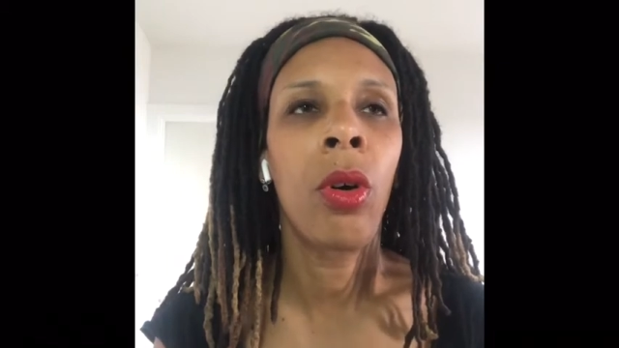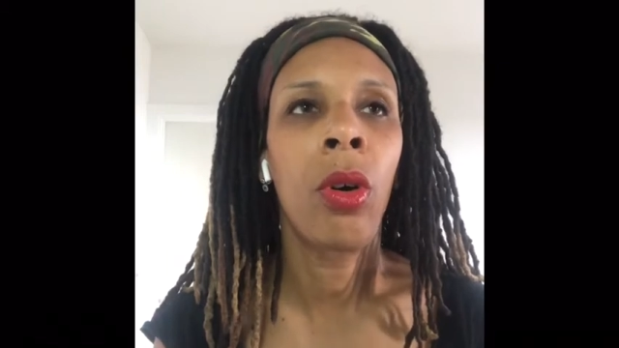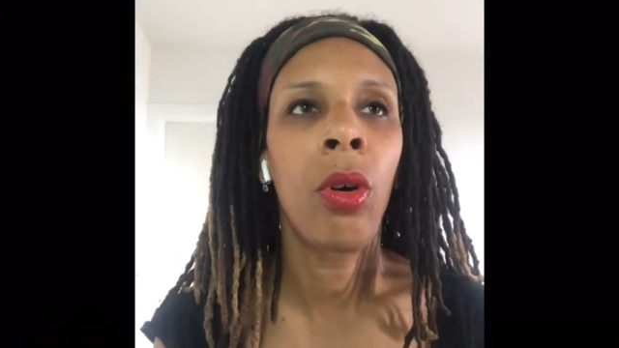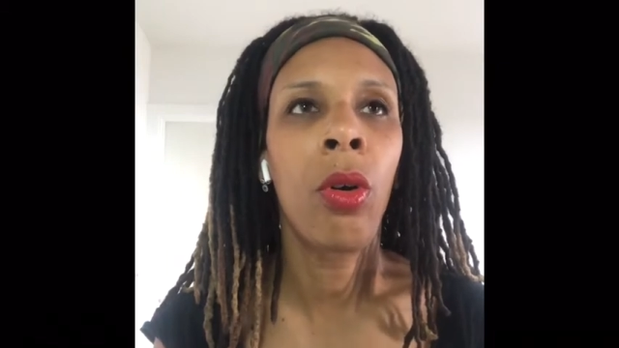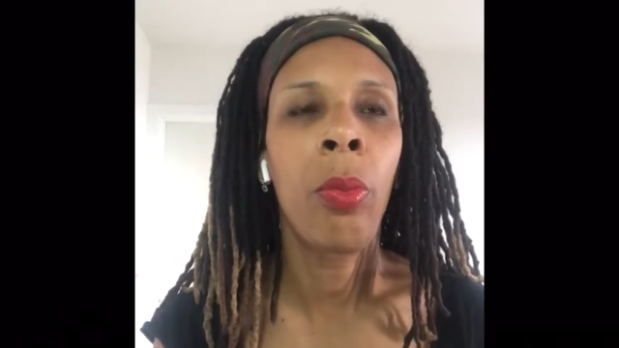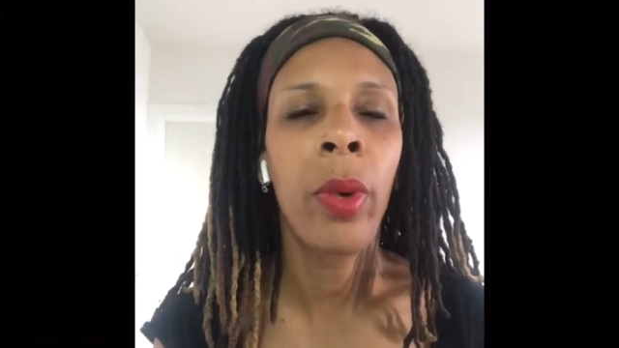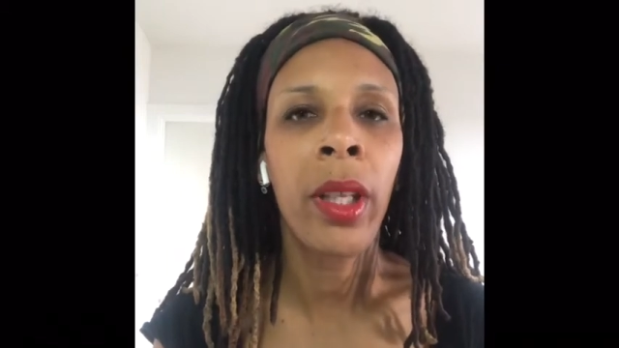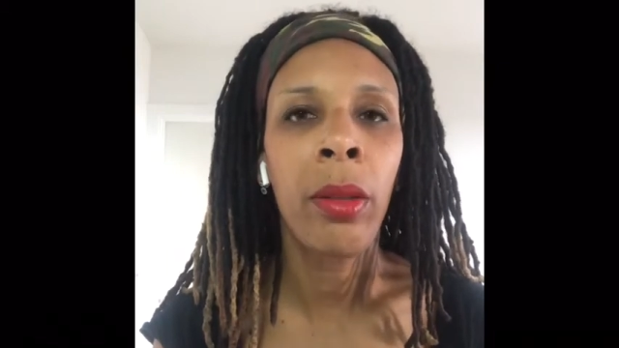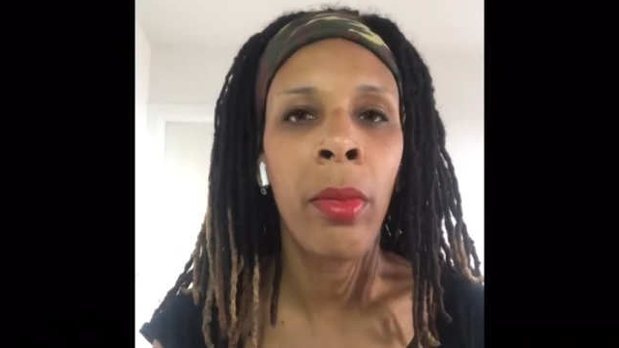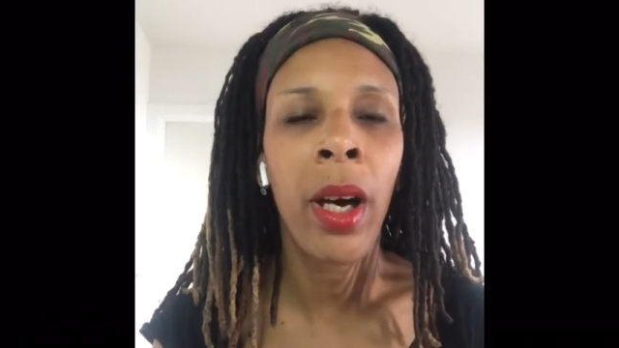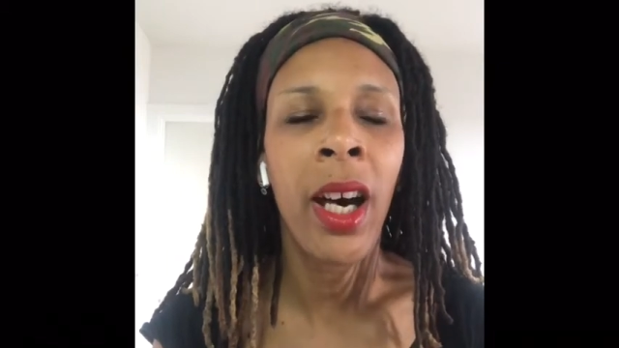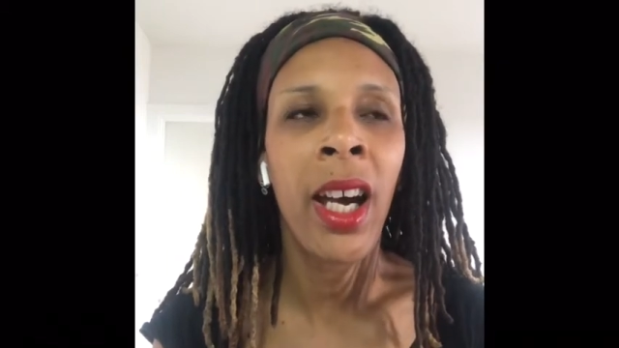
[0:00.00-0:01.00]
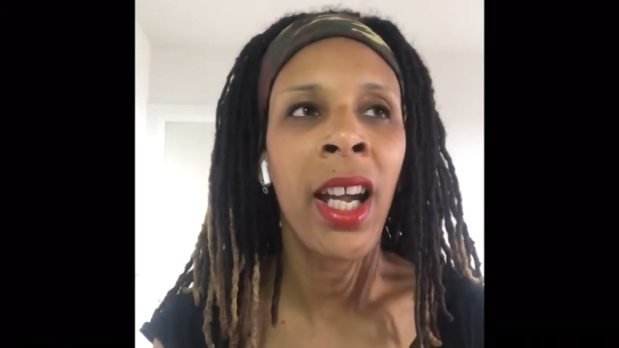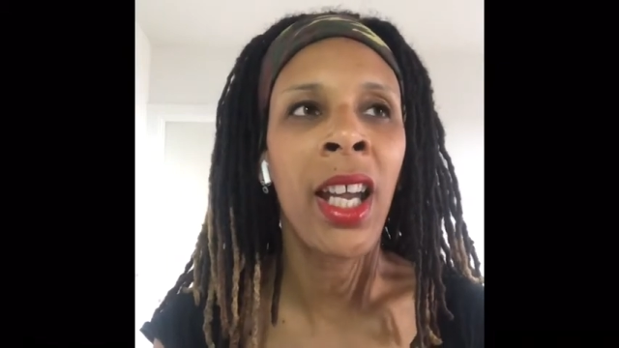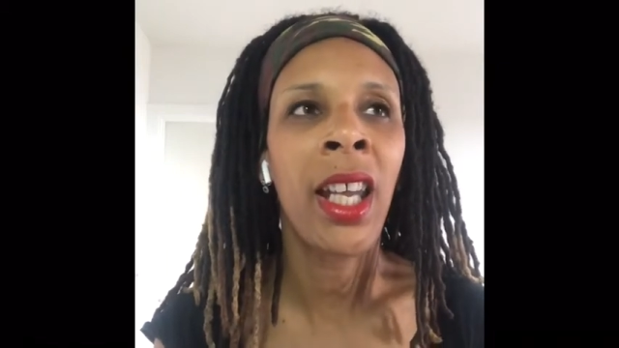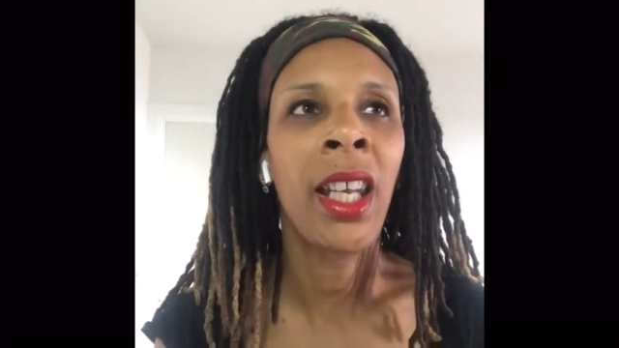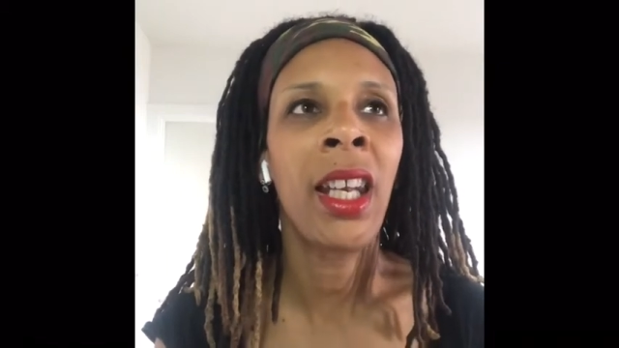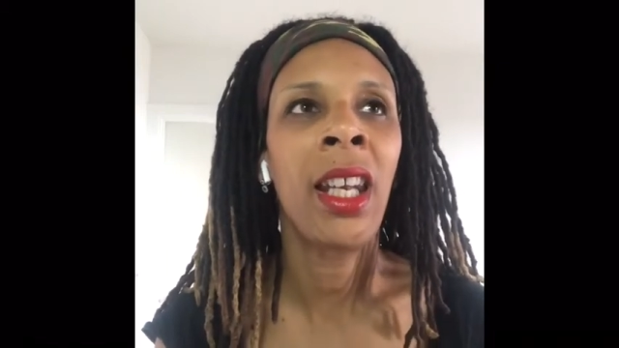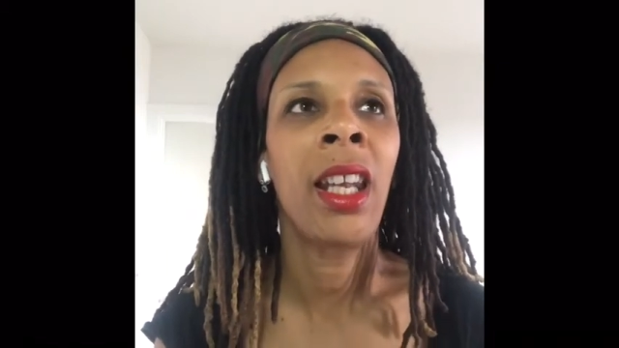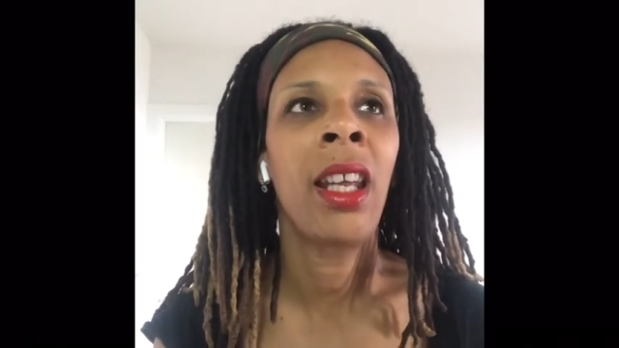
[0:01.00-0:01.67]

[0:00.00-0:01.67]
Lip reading: open mind,